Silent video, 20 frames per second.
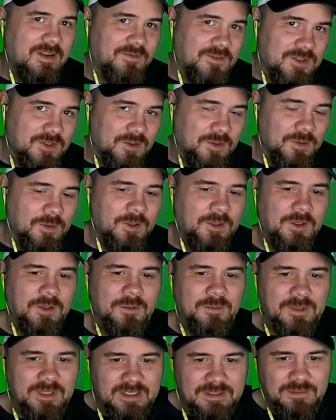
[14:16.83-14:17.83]
too,
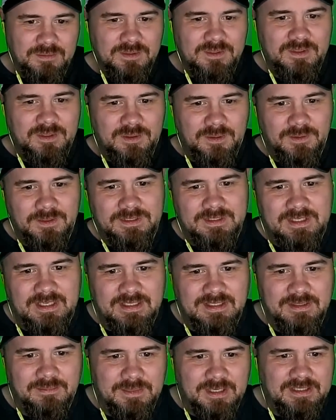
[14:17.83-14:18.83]
but that's one of the coolest
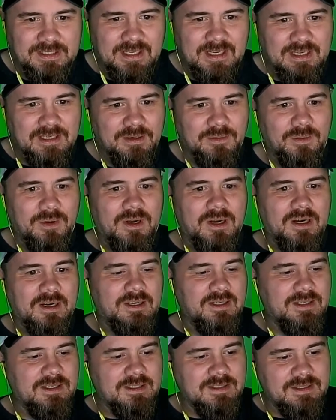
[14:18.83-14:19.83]
things about the AUR
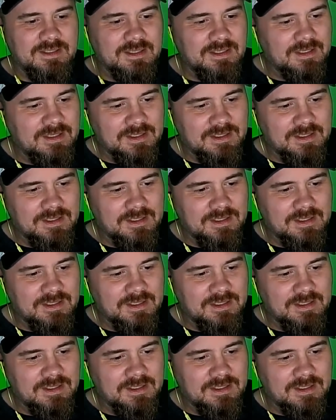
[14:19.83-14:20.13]
is